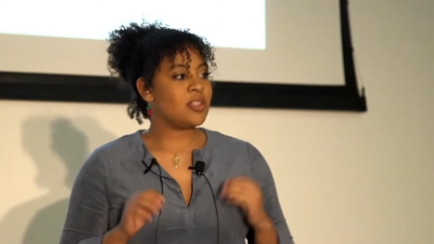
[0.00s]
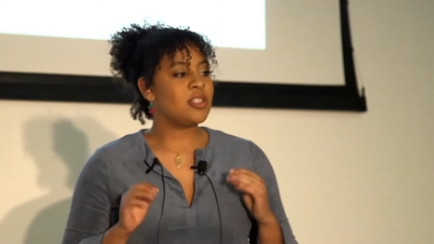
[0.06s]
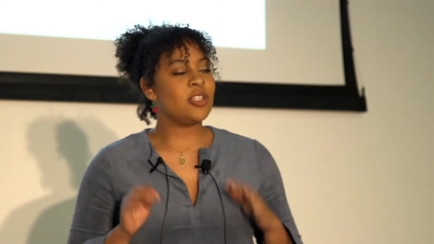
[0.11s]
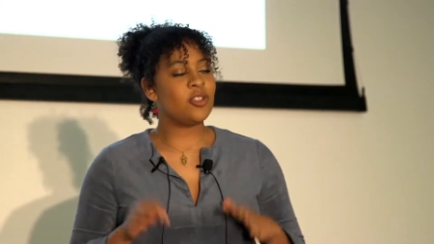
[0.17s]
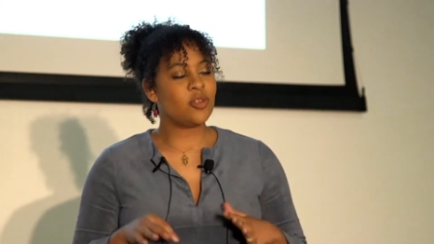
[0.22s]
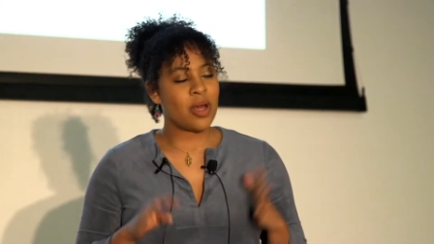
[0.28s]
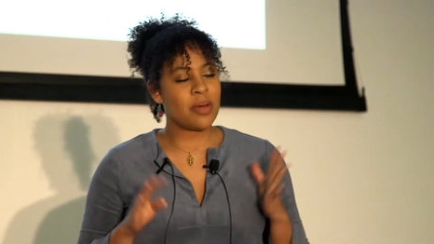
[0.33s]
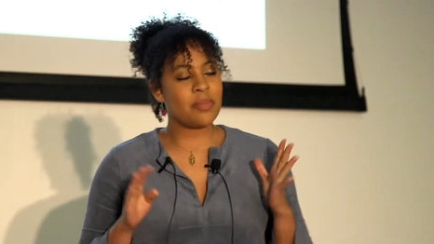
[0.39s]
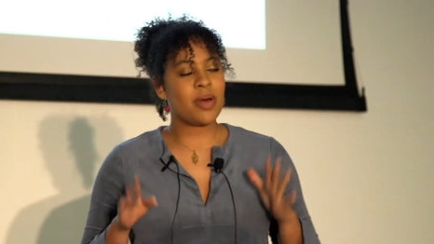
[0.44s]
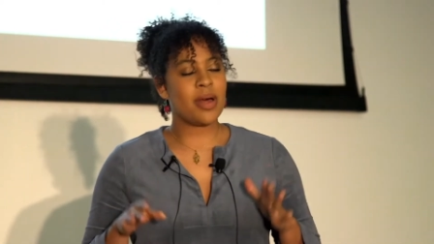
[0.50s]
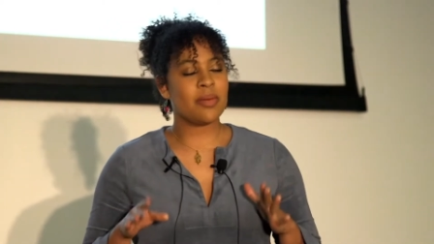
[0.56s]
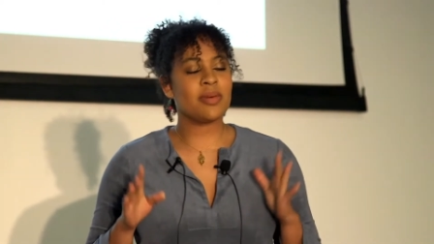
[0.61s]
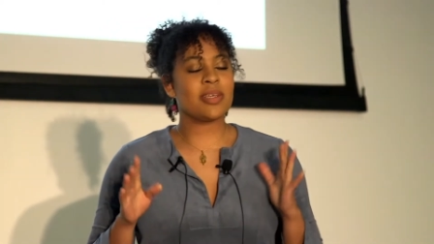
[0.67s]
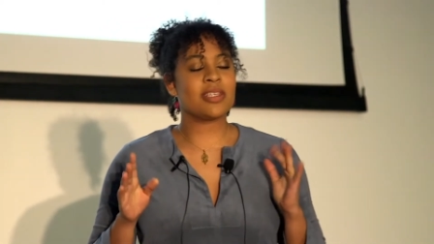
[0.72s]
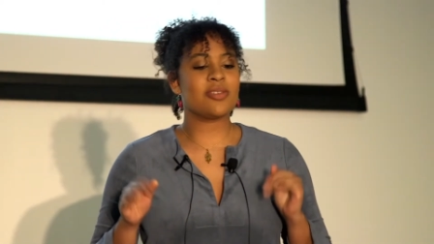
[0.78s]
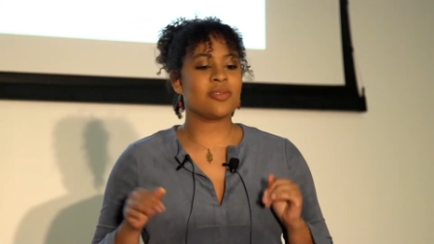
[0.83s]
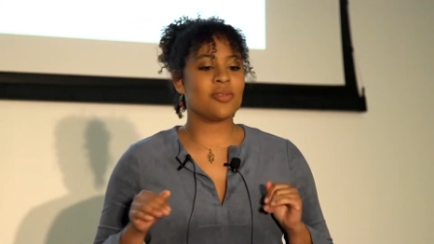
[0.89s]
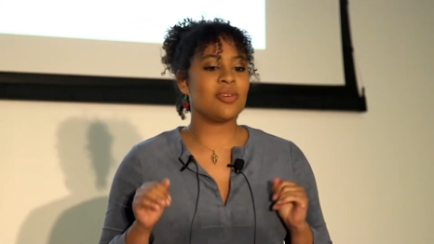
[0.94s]
Detroit
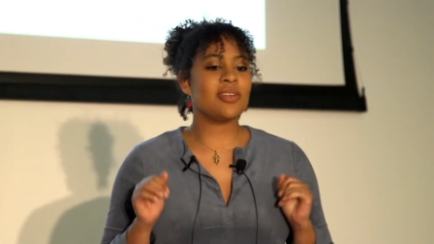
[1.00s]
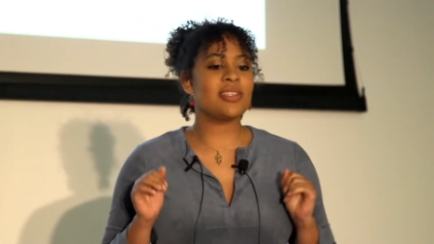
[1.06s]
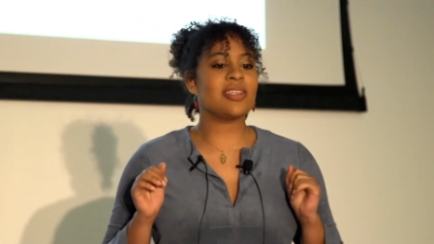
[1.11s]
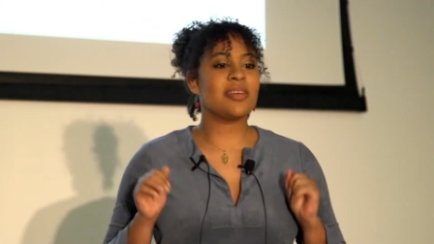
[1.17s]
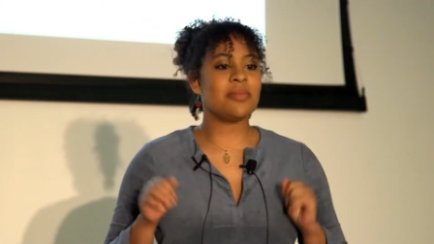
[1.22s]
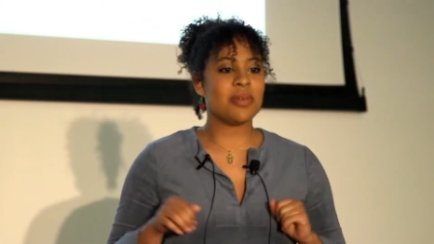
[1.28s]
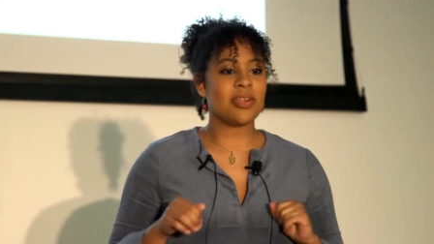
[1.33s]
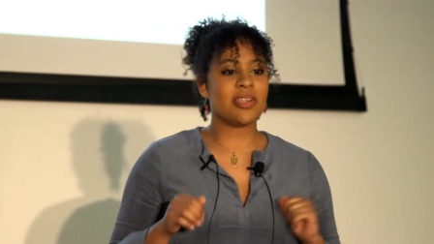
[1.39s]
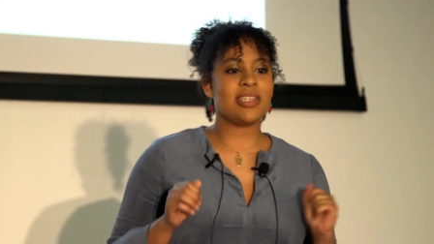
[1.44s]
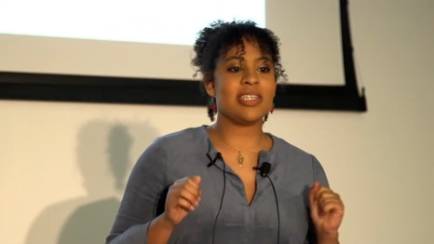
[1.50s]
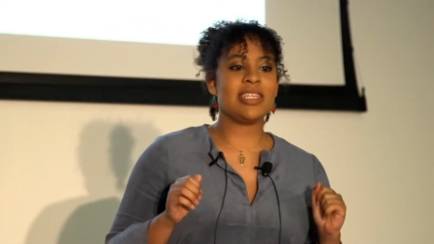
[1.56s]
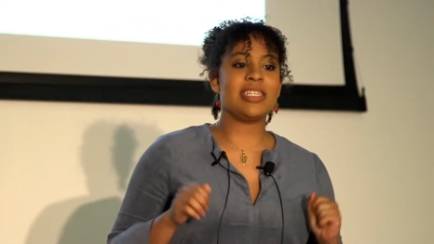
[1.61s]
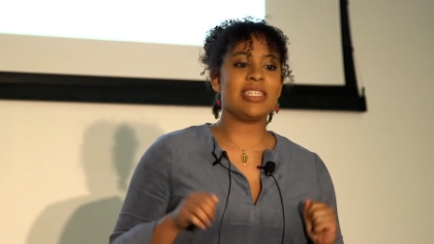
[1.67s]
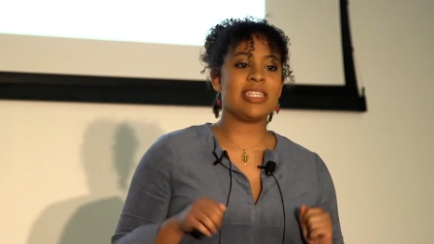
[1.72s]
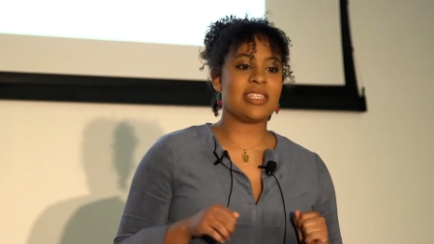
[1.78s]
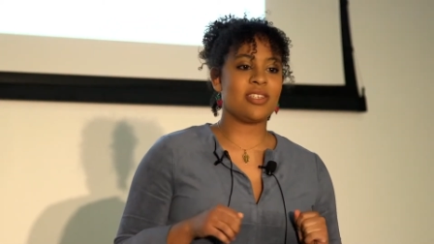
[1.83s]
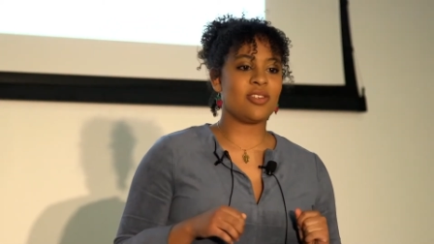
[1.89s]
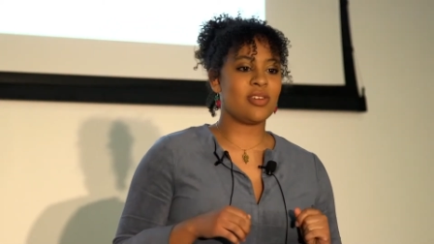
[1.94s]
Public Schools
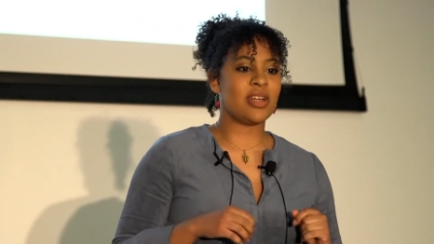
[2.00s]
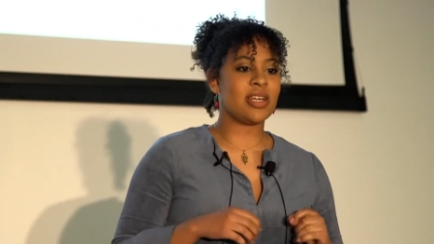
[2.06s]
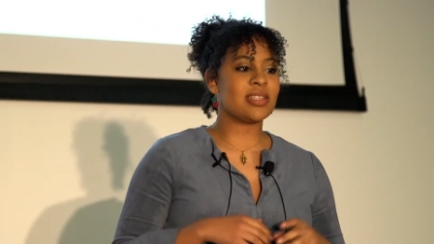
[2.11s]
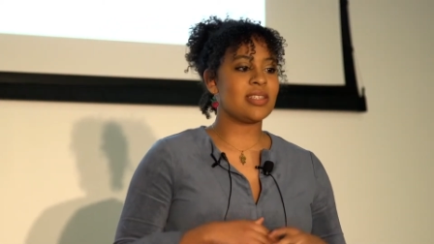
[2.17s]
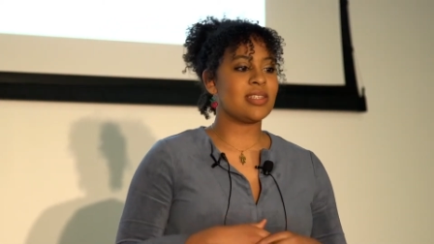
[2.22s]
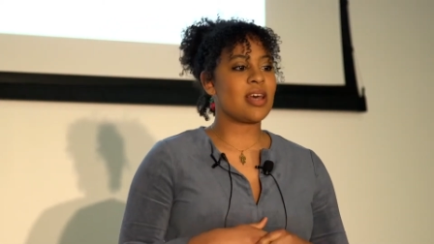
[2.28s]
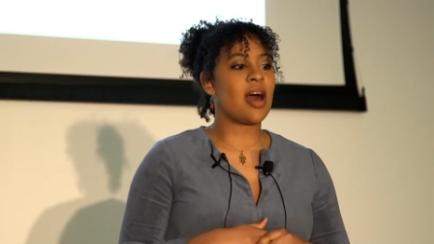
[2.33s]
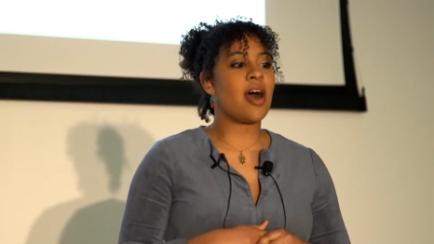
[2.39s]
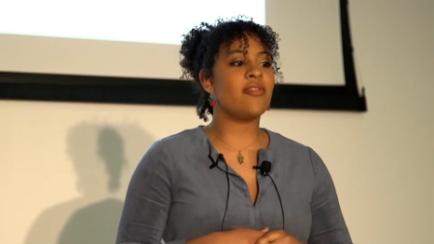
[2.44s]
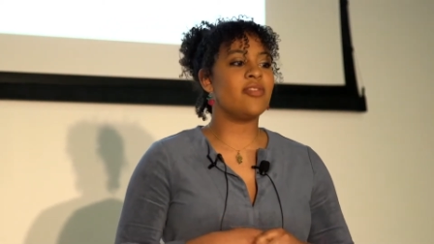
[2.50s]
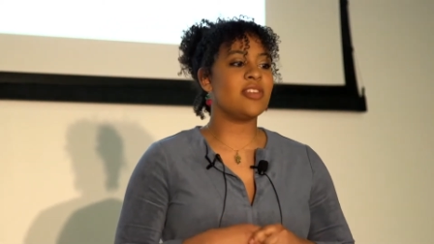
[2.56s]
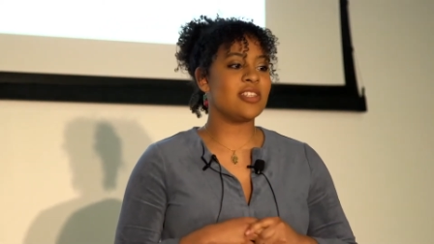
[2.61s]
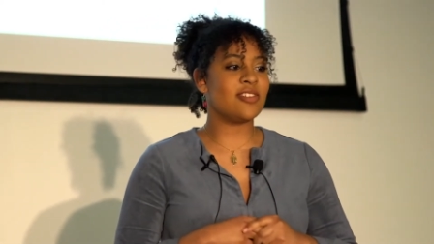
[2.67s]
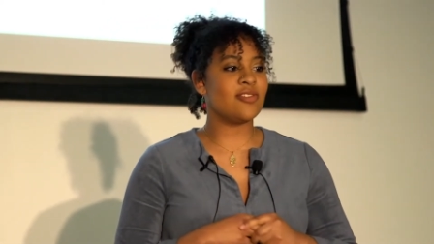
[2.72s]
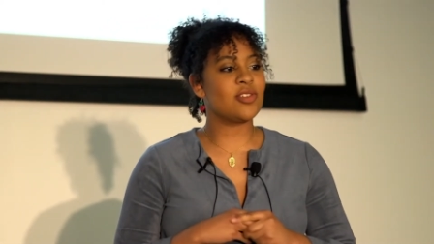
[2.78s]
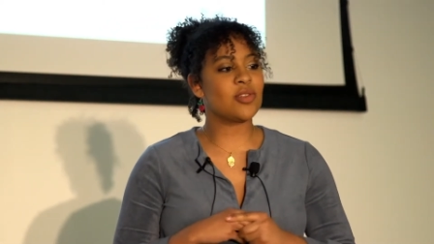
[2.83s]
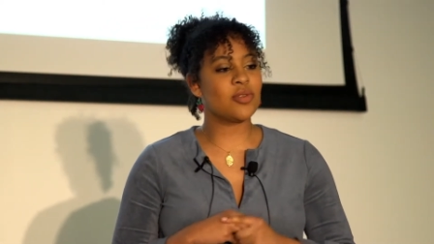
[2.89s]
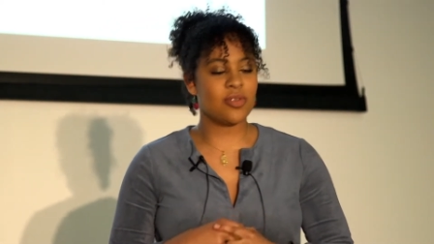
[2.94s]
Community District's
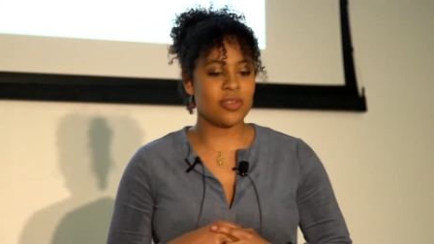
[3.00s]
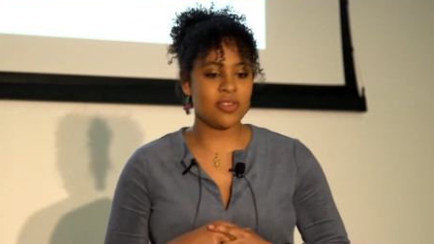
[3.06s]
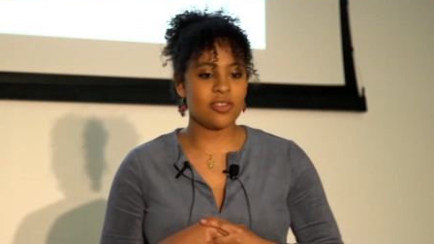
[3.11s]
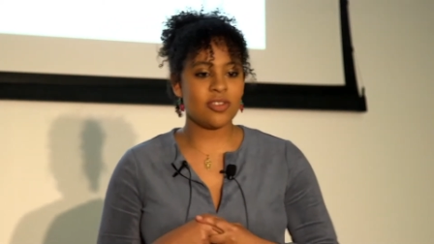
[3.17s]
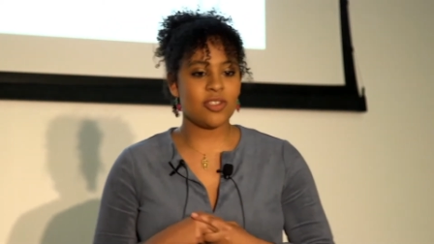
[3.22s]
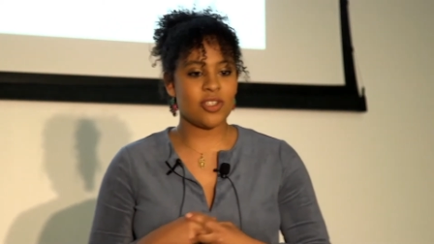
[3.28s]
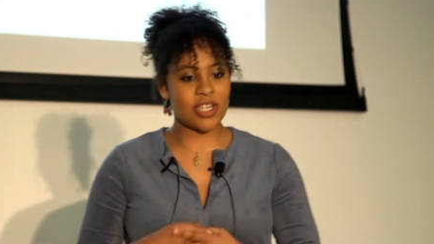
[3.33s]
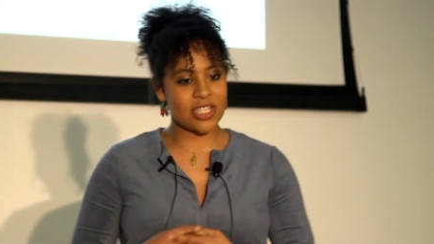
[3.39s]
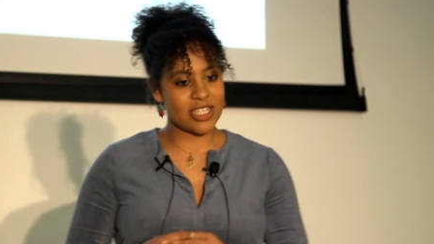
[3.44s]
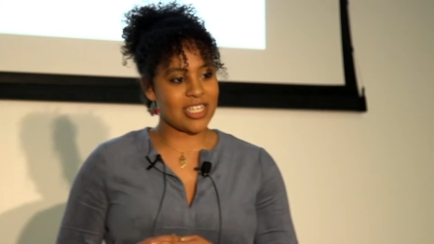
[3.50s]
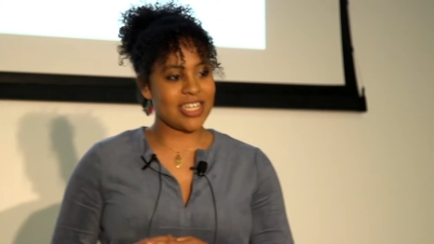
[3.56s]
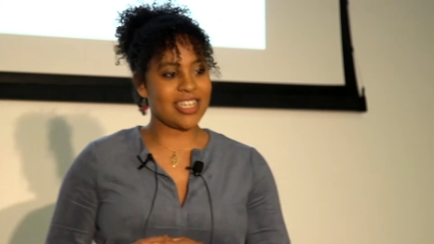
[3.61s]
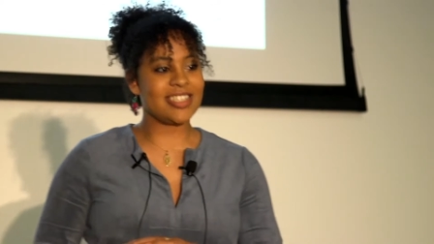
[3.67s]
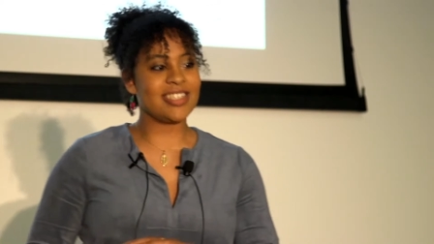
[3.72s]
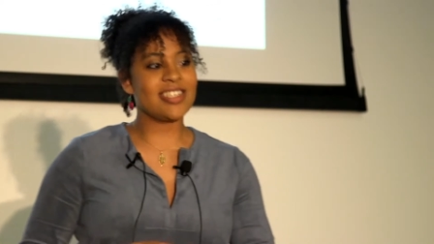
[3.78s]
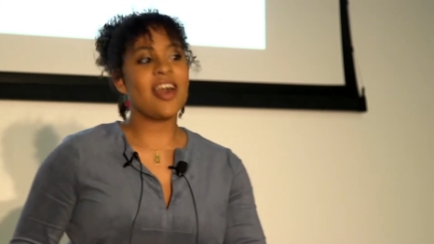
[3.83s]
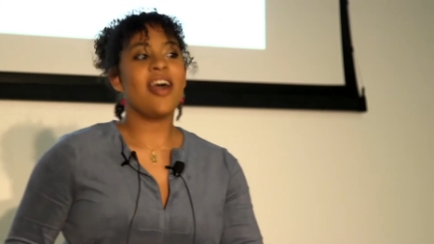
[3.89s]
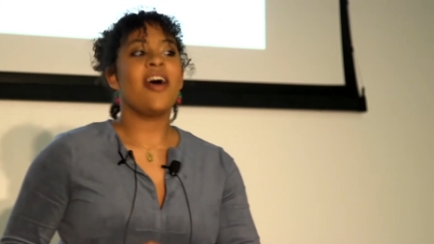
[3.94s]
Office of School
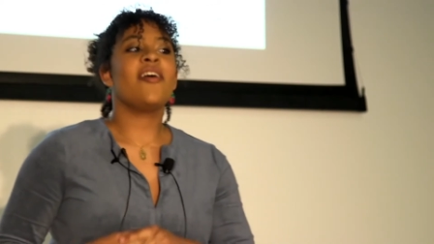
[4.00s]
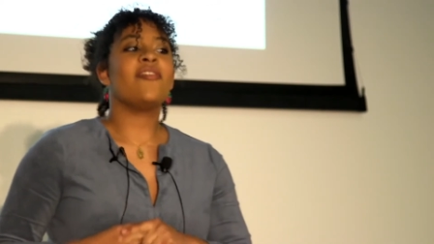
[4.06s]
Nutrition's